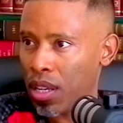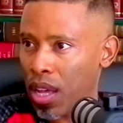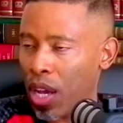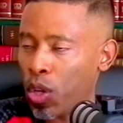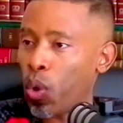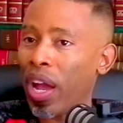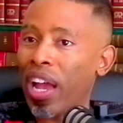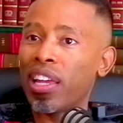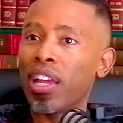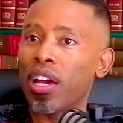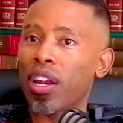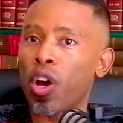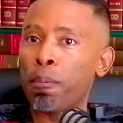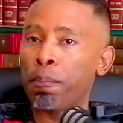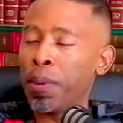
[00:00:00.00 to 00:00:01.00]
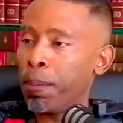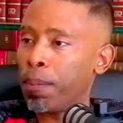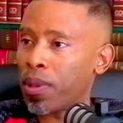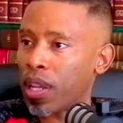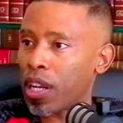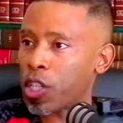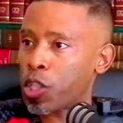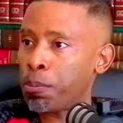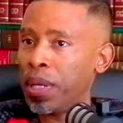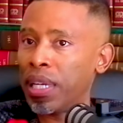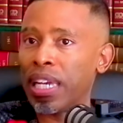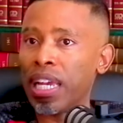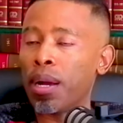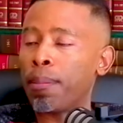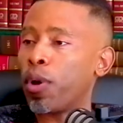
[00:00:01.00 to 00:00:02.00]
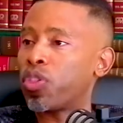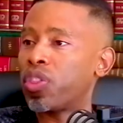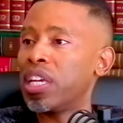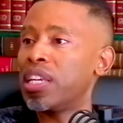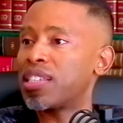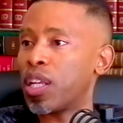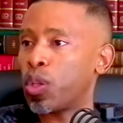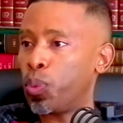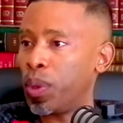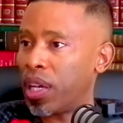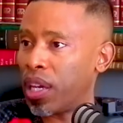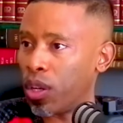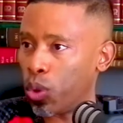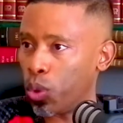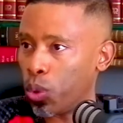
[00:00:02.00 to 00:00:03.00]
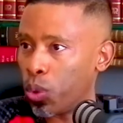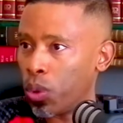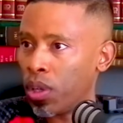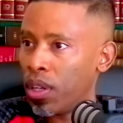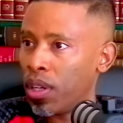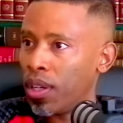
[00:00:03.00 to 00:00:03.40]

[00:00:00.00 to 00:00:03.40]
Are you hanging around people that are speaking about things that we can do?